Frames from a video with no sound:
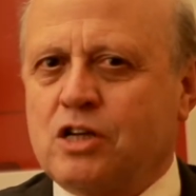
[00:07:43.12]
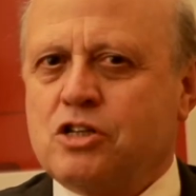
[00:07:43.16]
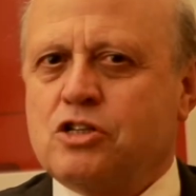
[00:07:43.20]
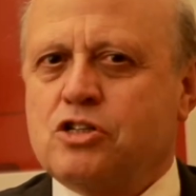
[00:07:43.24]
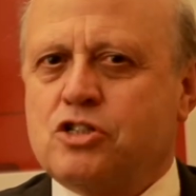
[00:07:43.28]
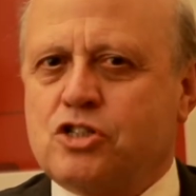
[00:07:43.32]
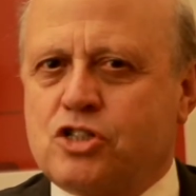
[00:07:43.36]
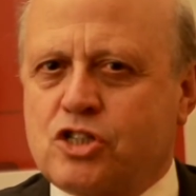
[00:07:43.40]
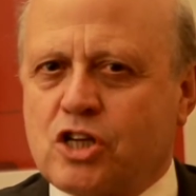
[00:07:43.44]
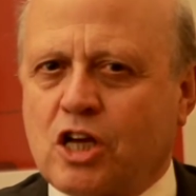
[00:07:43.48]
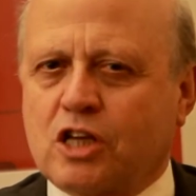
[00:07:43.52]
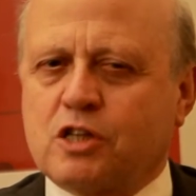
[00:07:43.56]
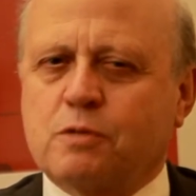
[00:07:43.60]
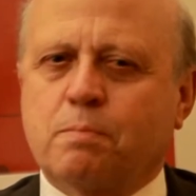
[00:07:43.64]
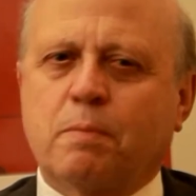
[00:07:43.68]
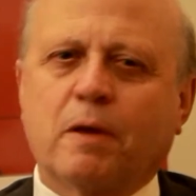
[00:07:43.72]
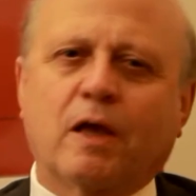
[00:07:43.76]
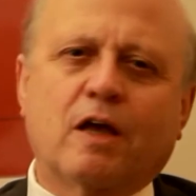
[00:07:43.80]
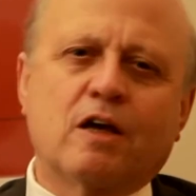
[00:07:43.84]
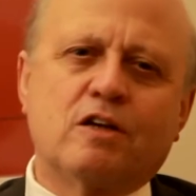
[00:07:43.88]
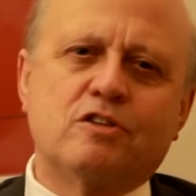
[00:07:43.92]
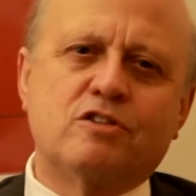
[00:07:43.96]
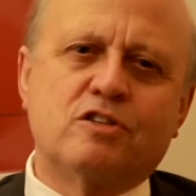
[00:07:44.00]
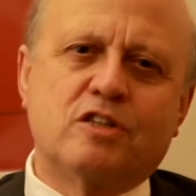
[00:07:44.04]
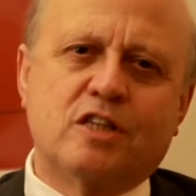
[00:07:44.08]
just
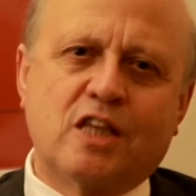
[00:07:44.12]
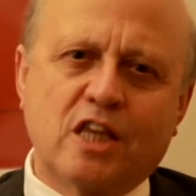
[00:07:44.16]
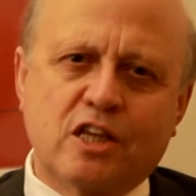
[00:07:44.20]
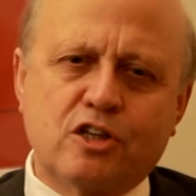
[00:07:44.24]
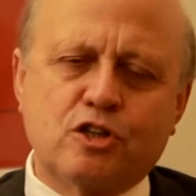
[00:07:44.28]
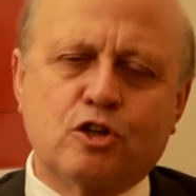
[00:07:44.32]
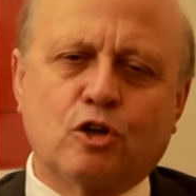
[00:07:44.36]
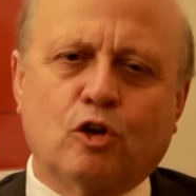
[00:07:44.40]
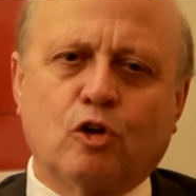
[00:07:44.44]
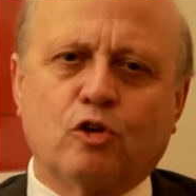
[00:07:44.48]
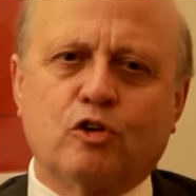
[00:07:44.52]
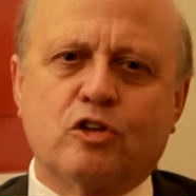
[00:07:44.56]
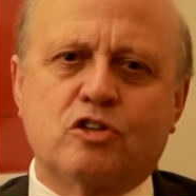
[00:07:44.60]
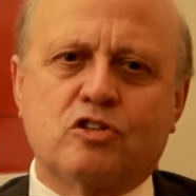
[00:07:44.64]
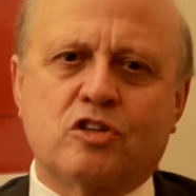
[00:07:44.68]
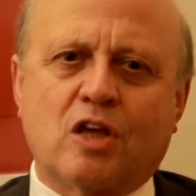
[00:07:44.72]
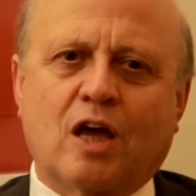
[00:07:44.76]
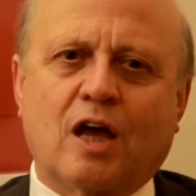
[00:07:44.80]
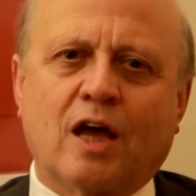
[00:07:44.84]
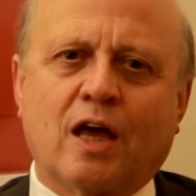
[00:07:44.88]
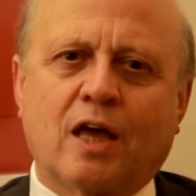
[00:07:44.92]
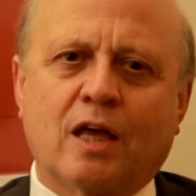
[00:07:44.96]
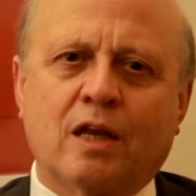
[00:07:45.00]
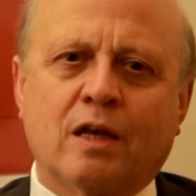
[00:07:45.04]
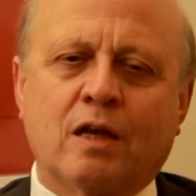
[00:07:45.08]
because digital
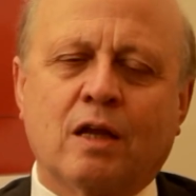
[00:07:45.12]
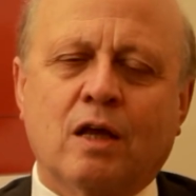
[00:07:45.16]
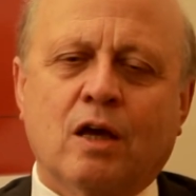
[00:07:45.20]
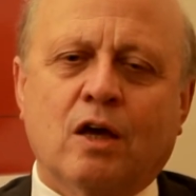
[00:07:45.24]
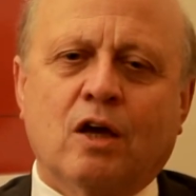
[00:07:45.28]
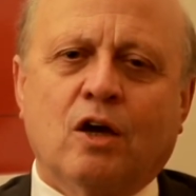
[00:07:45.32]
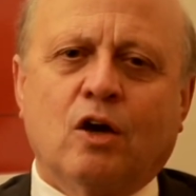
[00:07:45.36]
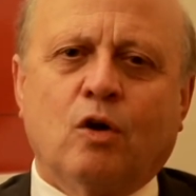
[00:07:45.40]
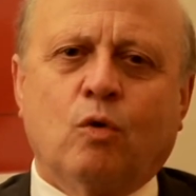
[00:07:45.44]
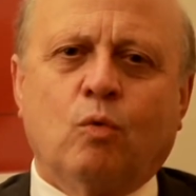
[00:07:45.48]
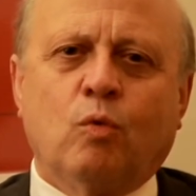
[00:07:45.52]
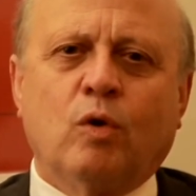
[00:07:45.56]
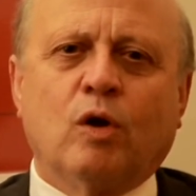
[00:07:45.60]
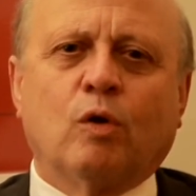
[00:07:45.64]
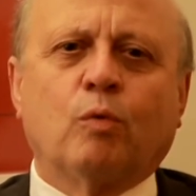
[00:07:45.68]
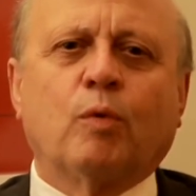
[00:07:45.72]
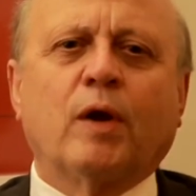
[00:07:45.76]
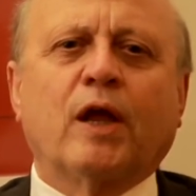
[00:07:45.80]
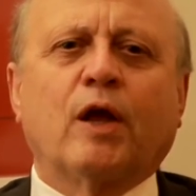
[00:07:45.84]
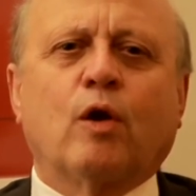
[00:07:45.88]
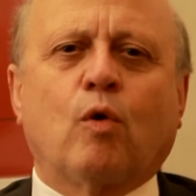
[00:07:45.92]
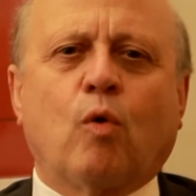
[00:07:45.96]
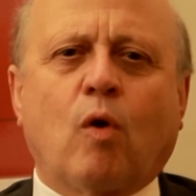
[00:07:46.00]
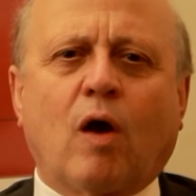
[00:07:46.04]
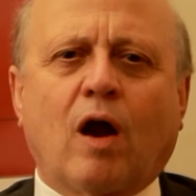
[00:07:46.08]
design will
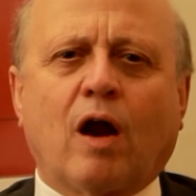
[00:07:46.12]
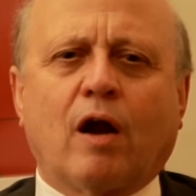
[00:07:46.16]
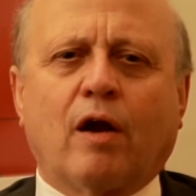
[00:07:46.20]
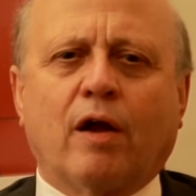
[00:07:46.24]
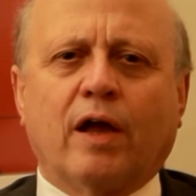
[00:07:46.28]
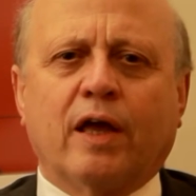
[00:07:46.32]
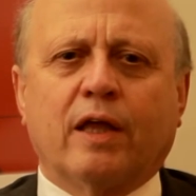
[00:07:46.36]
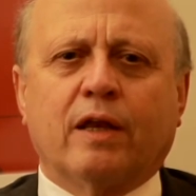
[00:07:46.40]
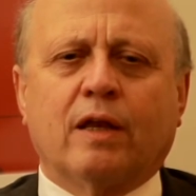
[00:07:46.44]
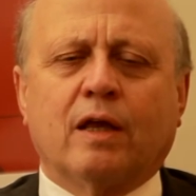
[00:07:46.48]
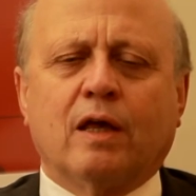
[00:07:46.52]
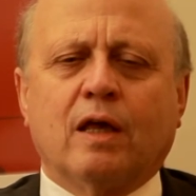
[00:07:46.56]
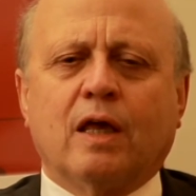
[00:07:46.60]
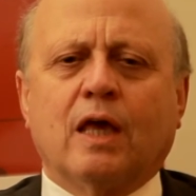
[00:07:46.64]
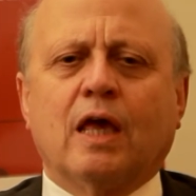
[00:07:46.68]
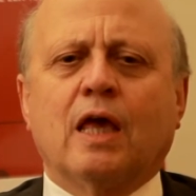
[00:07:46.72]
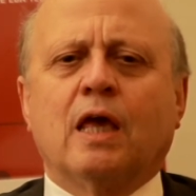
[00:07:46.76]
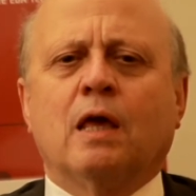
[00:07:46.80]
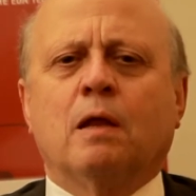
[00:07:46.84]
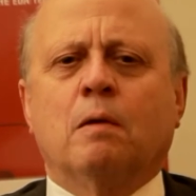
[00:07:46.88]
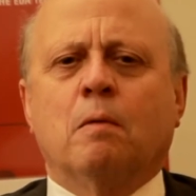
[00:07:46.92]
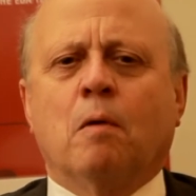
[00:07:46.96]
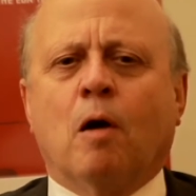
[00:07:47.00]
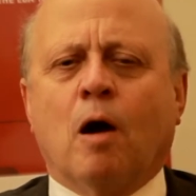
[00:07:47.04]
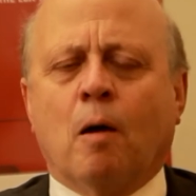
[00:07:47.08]
require it
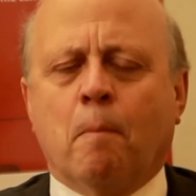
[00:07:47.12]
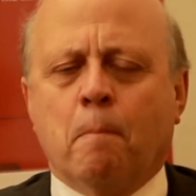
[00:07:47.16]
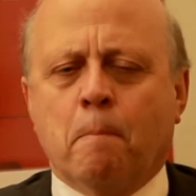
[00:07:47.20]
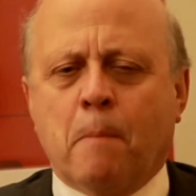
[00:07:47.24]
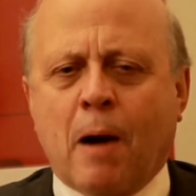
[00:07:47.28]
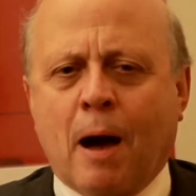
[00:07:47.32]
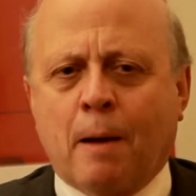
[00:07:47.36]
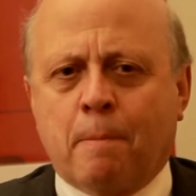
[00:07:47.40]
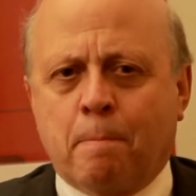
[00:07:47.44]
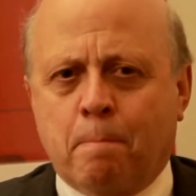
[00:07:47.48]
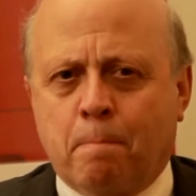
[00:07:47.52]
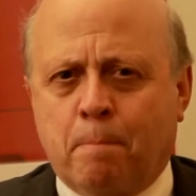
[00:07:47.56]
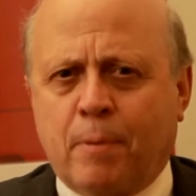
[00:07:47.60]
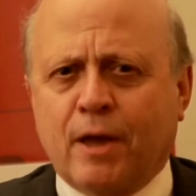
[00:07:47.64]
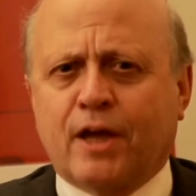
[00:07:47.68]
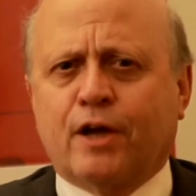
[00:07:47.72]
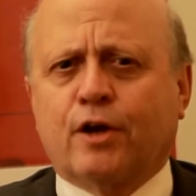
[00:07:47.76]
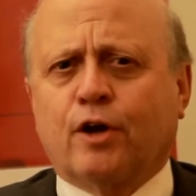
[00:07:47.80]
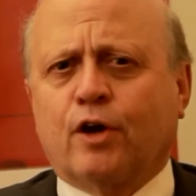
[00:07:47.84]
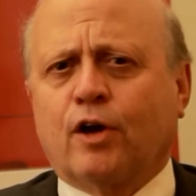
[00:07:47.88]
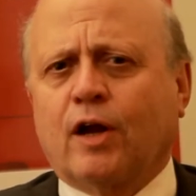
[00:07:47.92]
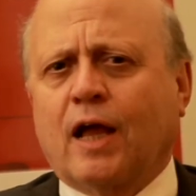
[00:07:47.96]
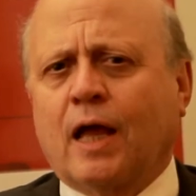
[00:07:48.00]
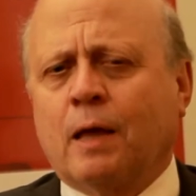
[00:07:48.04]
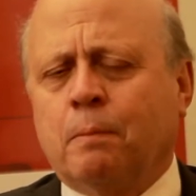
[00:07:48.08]
in a
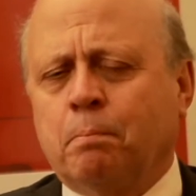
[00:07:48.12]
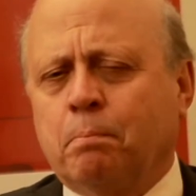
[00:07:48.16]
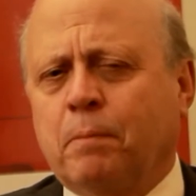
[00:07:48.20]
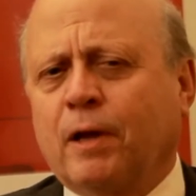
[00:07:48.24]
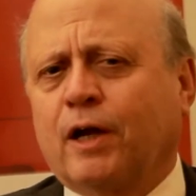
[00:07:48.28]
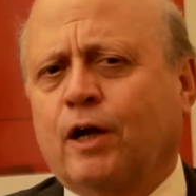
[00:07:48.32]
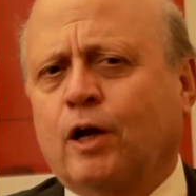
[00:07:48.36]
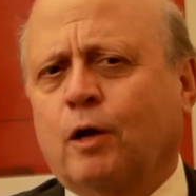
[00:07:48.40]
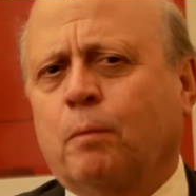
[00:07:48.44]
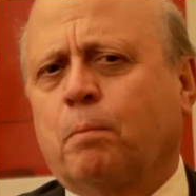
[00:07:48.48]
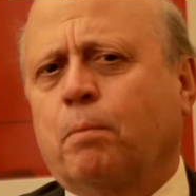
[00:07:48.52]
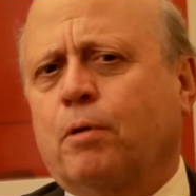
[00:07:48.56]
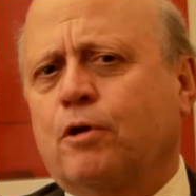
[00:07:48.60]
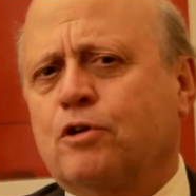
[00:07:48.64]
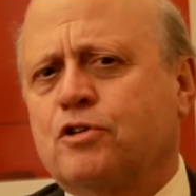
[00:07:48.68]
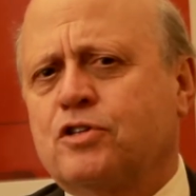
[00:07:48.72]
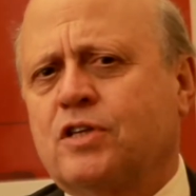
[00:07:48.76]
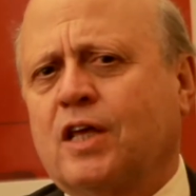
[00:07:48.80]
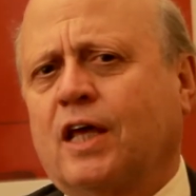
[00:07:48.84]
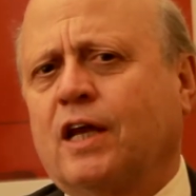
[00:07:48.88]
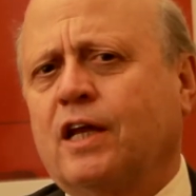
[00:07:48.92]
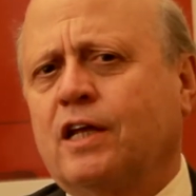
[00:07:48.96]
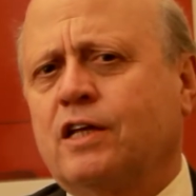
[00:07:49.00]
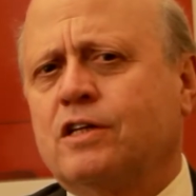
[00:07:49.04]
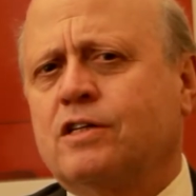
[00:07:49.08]
bigger and bigger
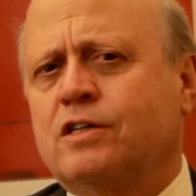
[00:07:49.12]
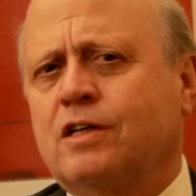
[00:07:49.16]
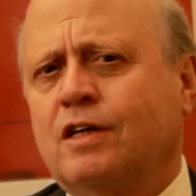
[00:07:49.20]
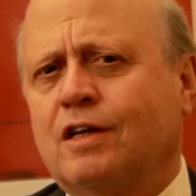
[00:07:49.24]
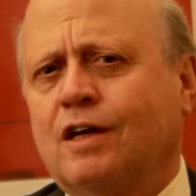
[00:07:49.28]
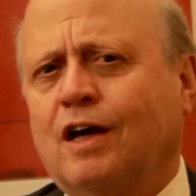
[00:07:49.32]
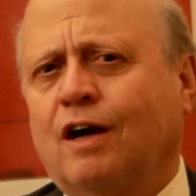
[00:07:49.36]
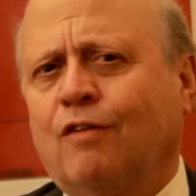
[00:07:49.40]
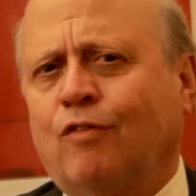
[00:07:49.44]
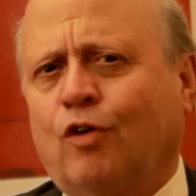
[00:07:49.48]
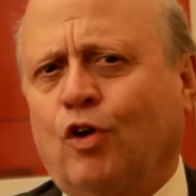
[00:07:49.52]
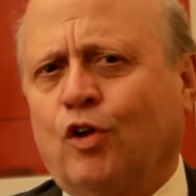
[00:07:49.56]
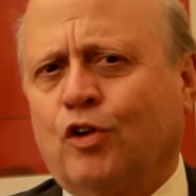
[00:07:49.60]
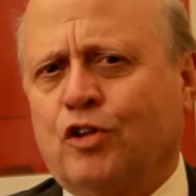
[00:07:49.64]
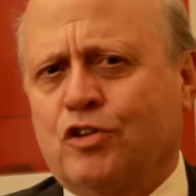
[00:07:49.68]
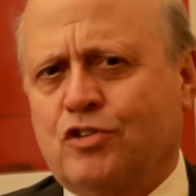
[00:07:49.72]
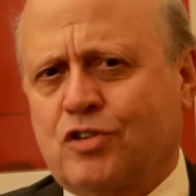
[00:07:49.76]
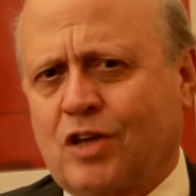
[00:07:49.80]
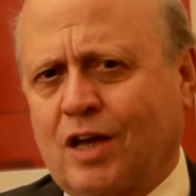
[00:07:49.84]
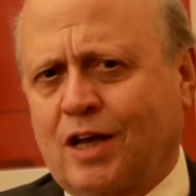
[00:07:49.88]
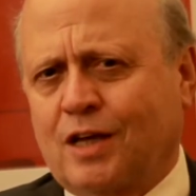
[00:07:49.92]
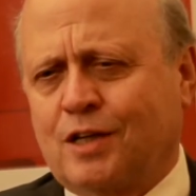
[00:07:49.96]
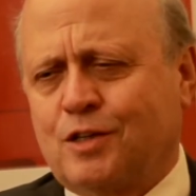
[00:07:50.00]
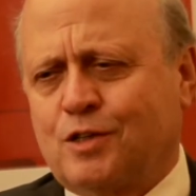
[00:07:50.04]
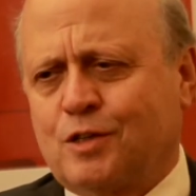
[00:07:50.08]
percentage of all
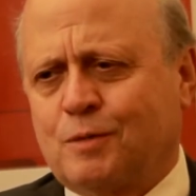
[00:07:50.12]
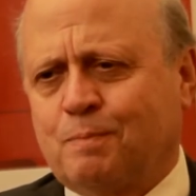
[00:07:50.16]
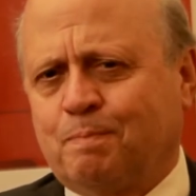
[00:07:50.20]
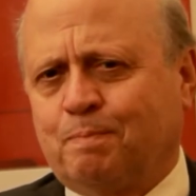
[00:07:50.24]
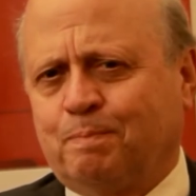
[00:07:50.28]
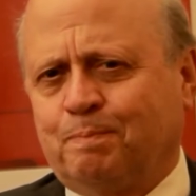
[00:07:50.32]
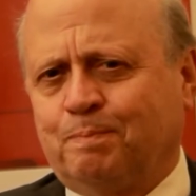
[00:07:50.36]
designs.